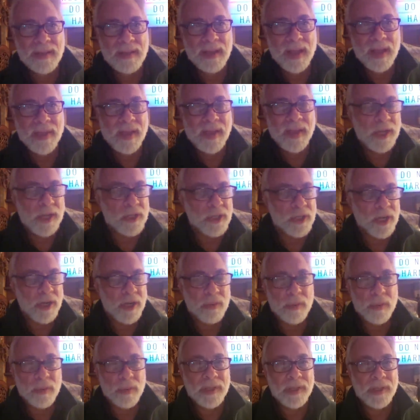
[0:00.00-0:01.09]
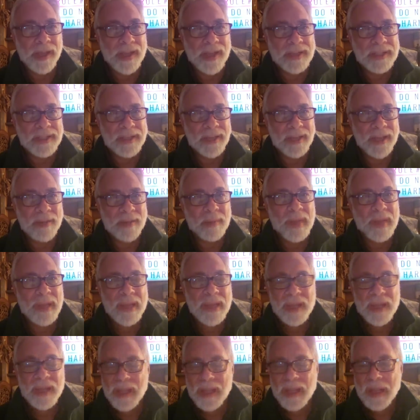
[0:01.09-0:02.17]
I think I shared with you last time
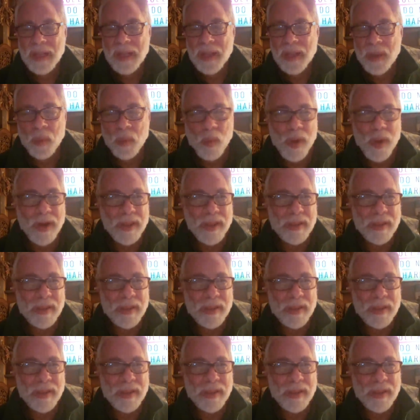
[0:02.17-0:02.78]
one